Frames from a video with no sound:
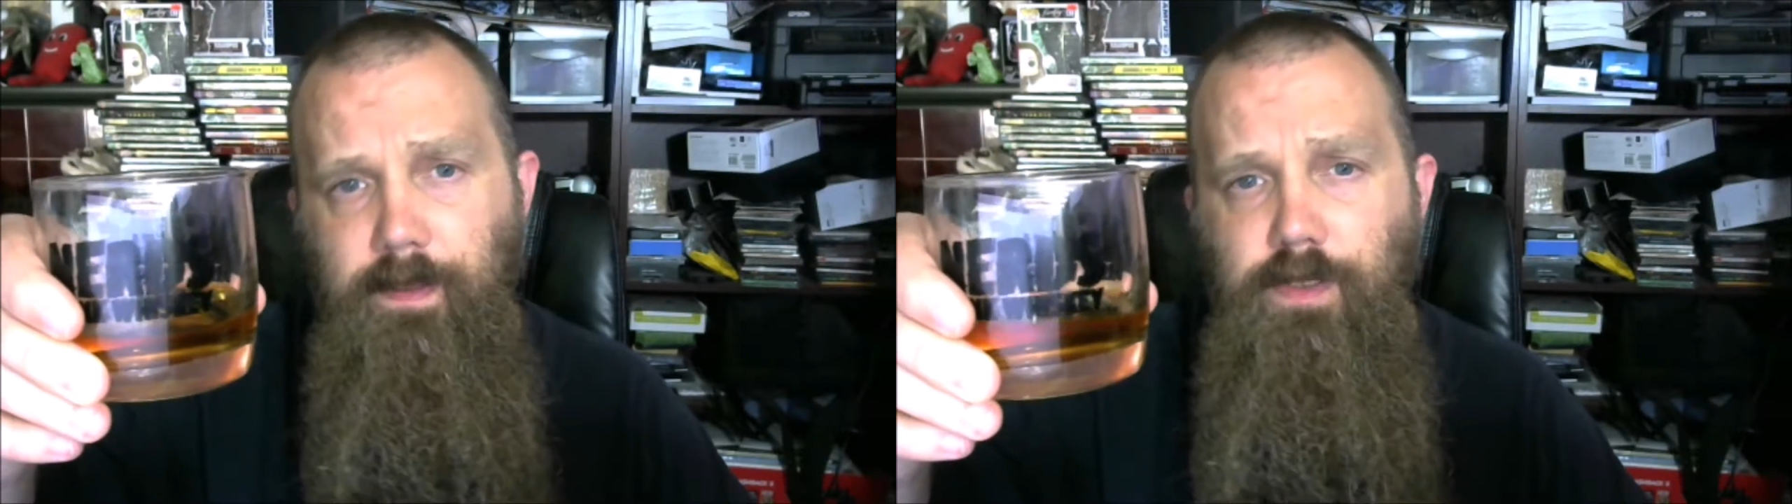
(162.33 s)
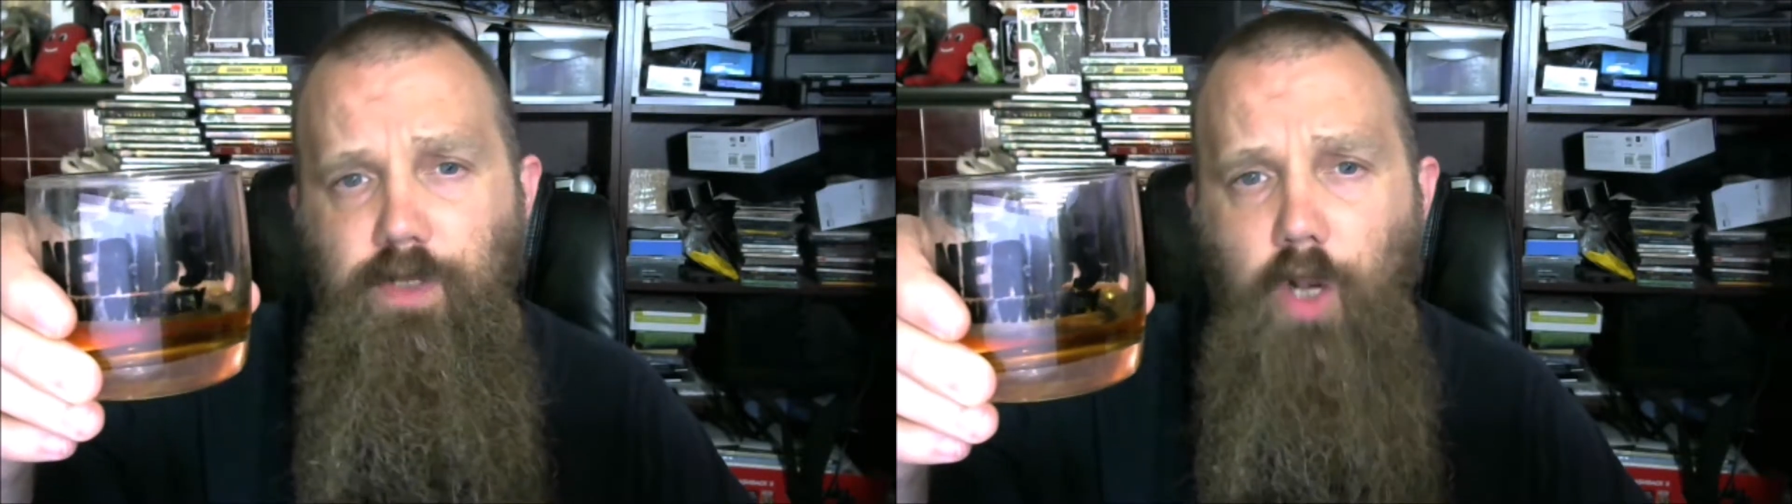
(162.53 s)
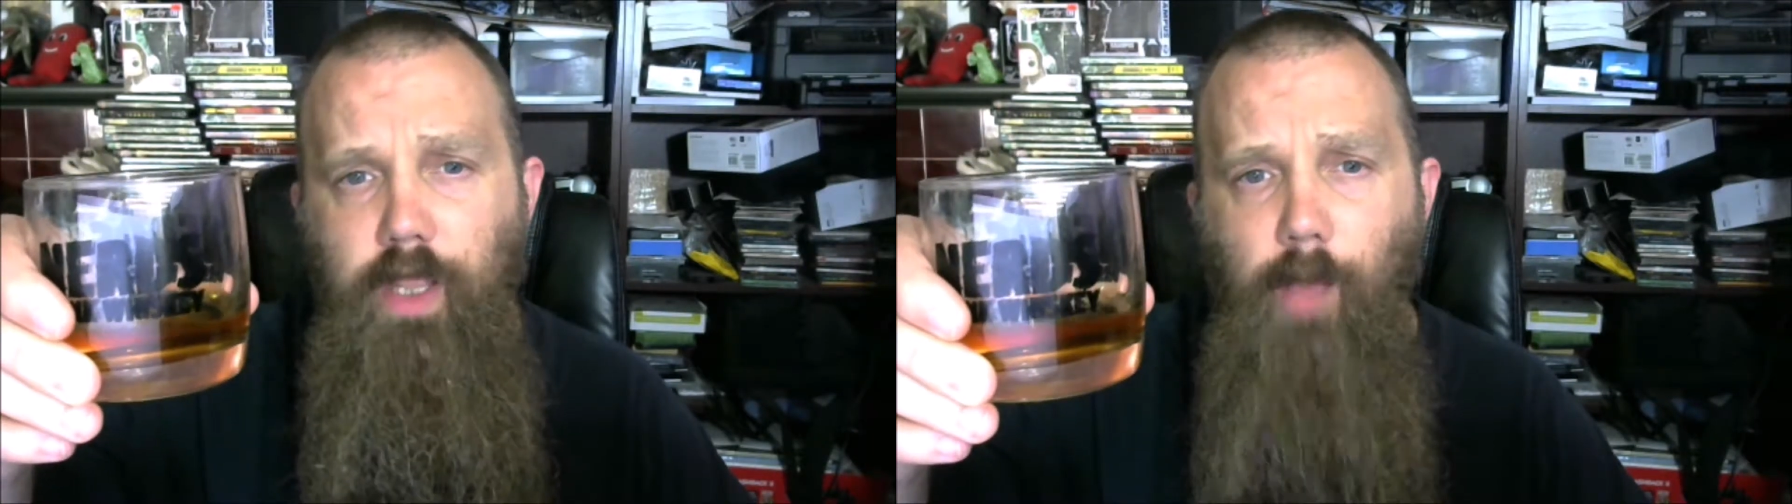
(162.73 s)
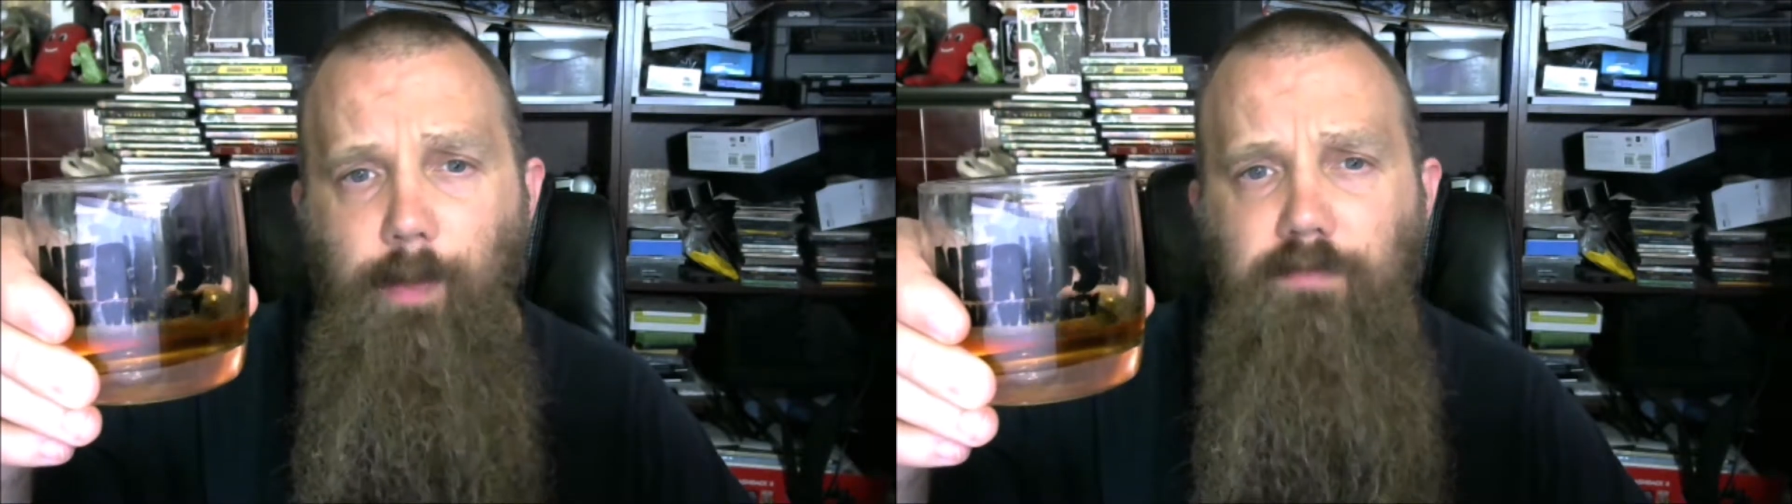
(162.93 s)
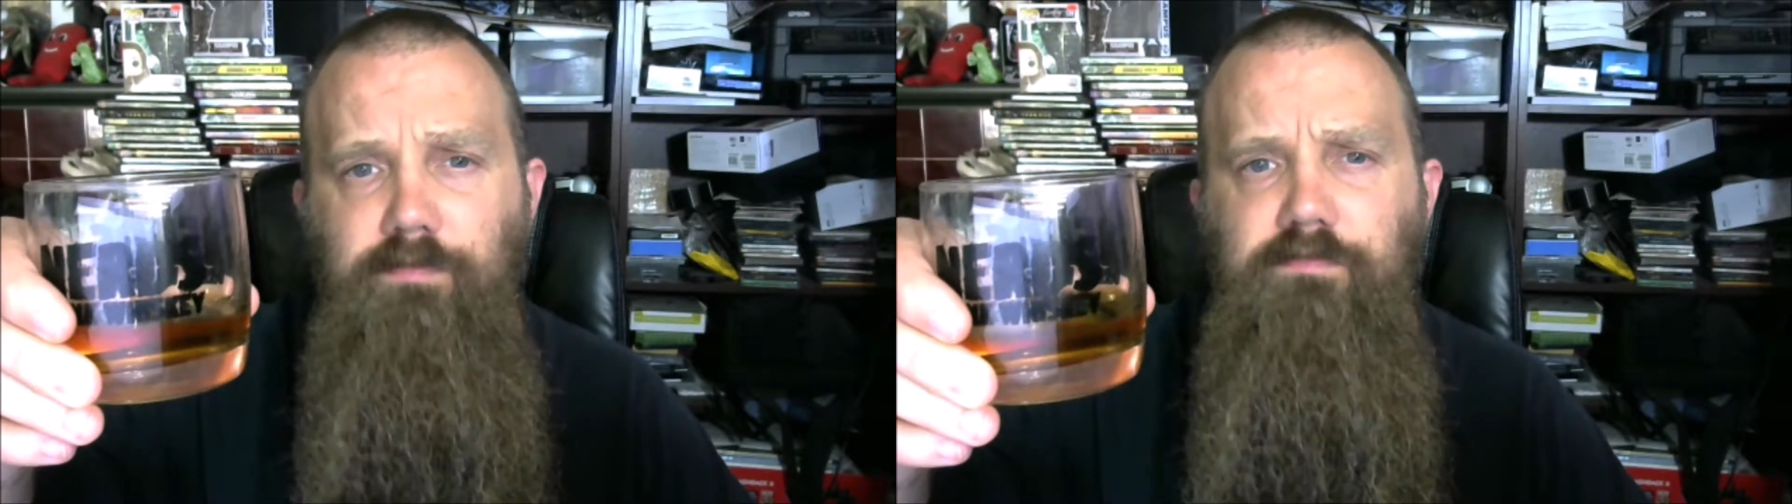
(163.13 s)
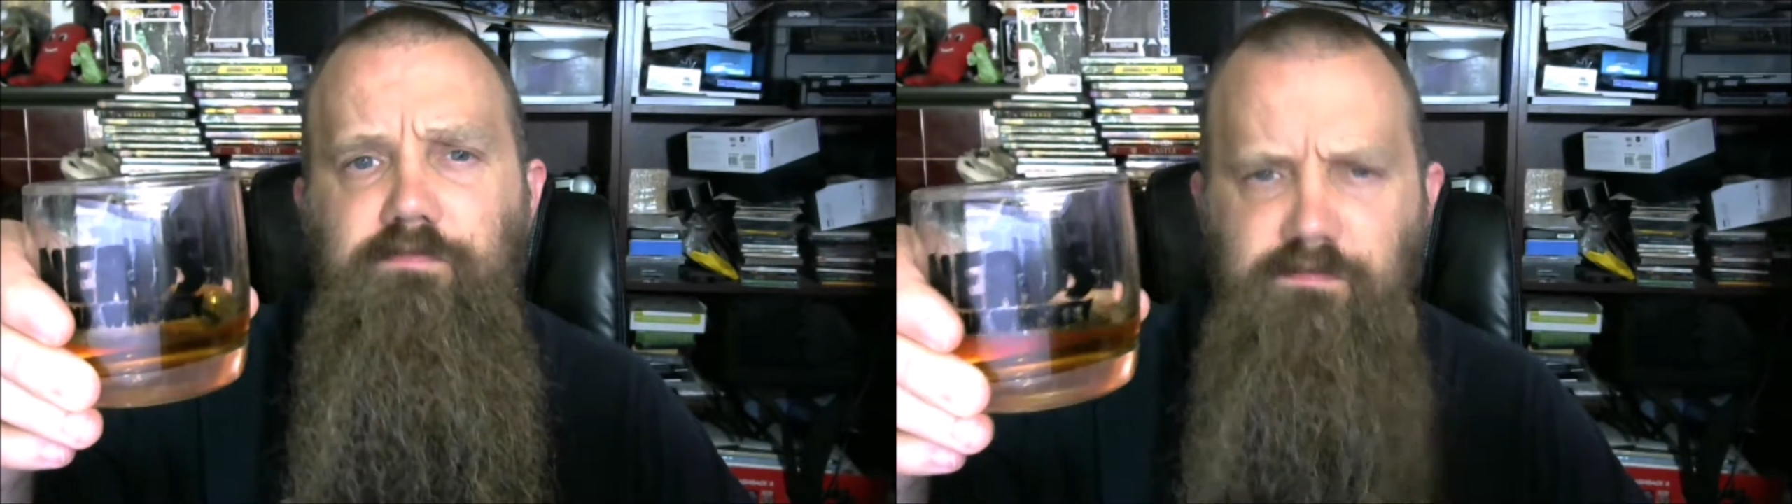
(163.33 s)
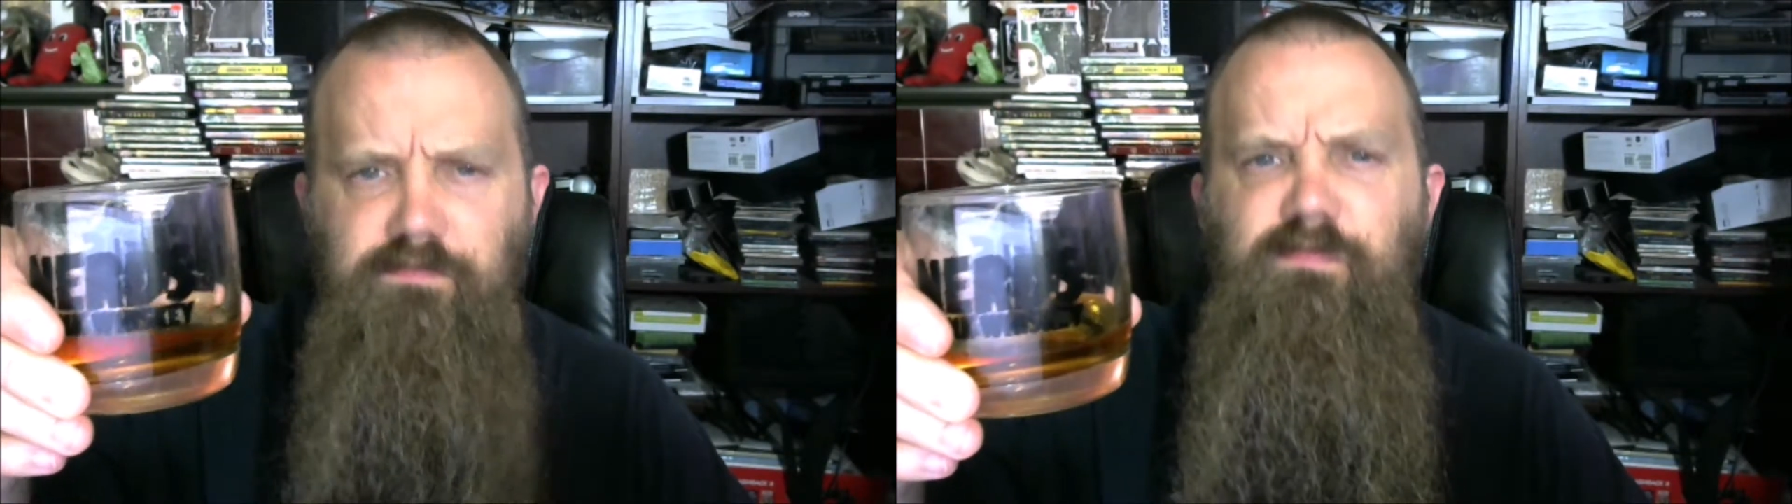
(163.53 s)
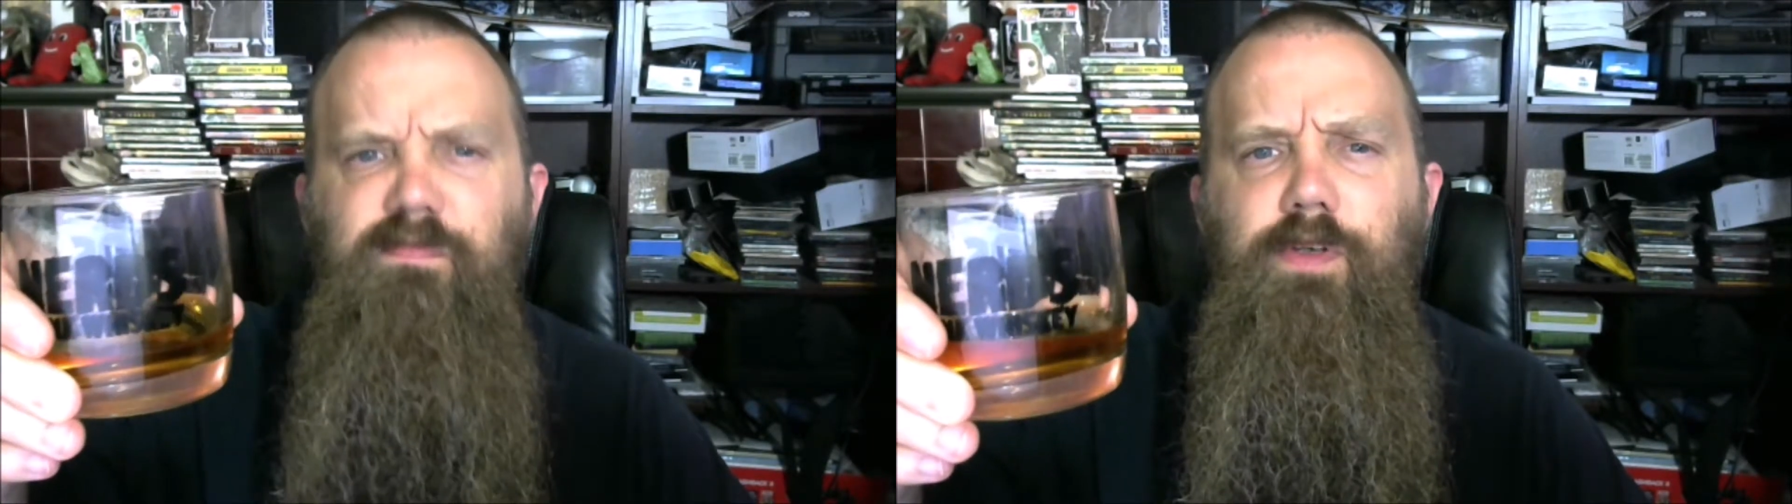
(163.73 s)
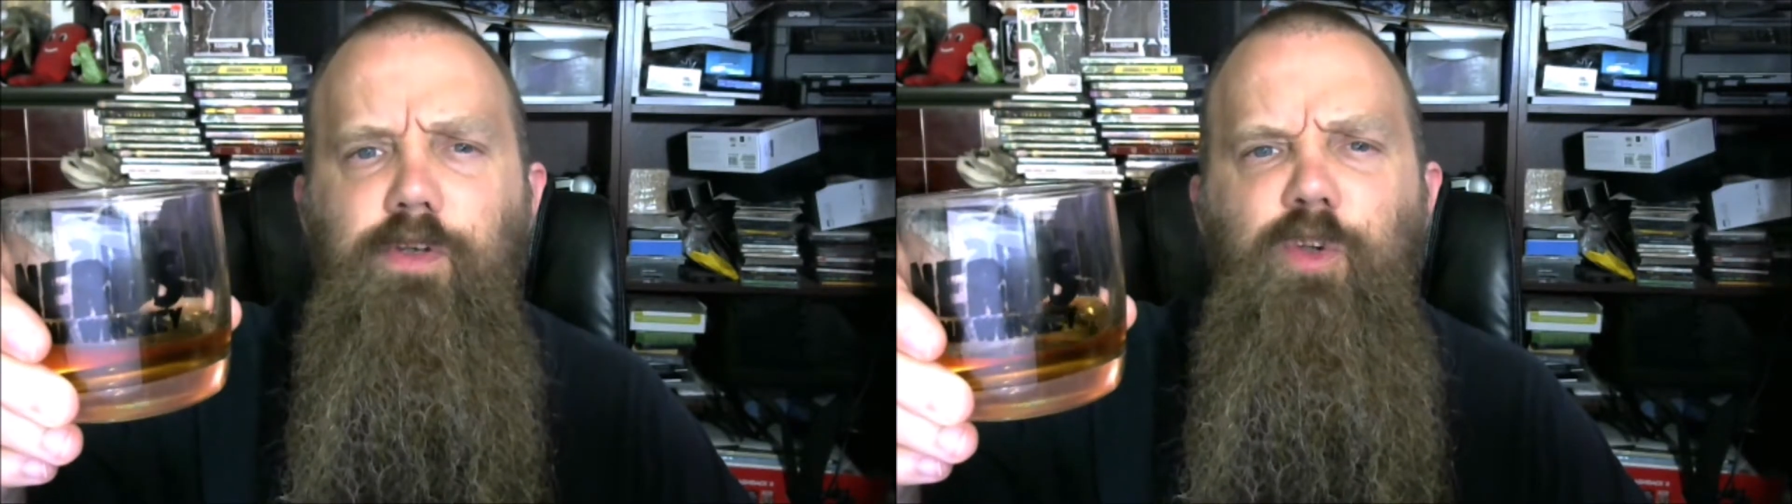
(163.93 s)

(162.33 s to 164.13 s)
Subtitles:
Dark Helmet, do